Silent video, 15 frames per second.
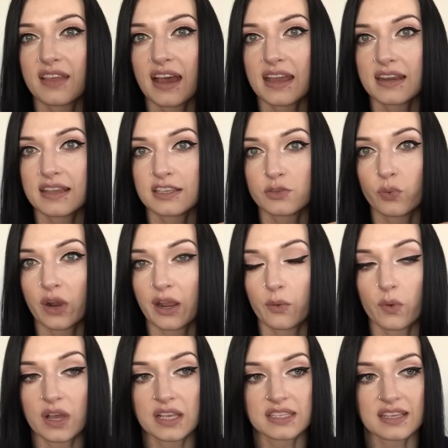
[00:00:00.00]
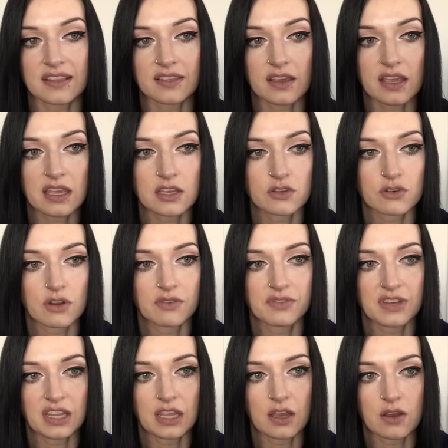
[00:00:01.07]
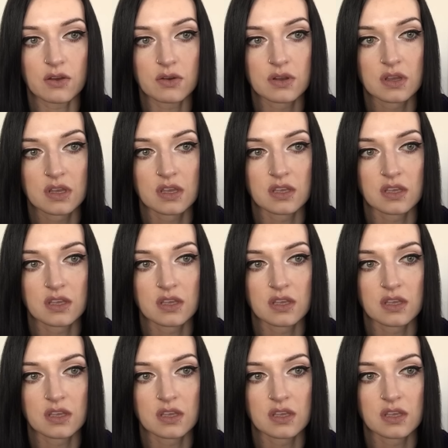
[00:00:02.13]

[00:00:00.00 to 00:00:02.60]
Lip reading: that is where I was at the intro video.